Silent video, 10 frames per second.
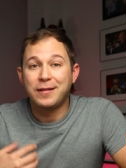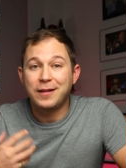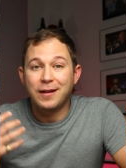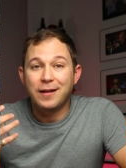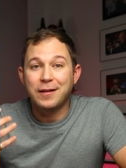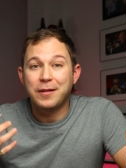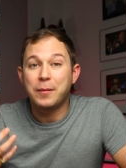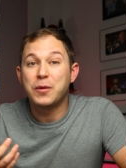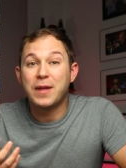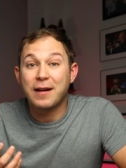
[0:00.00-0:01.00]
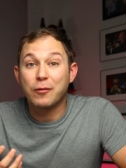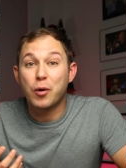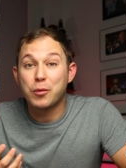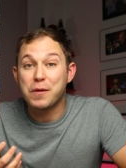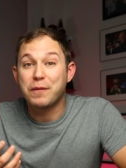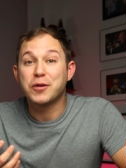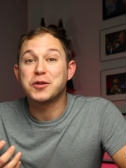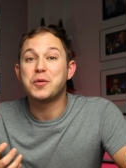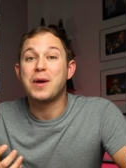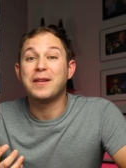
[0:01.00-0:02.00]
the, uh, the mute that everyone
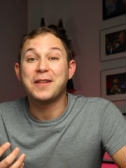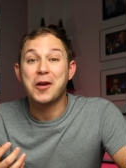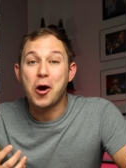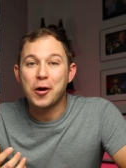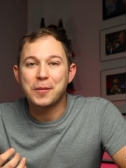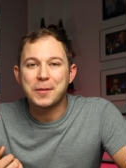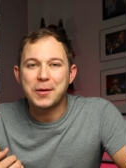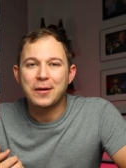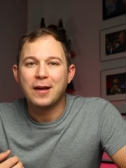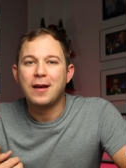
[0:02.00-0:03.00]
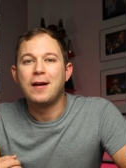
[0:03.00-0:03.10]
refers to as the Harmon mute,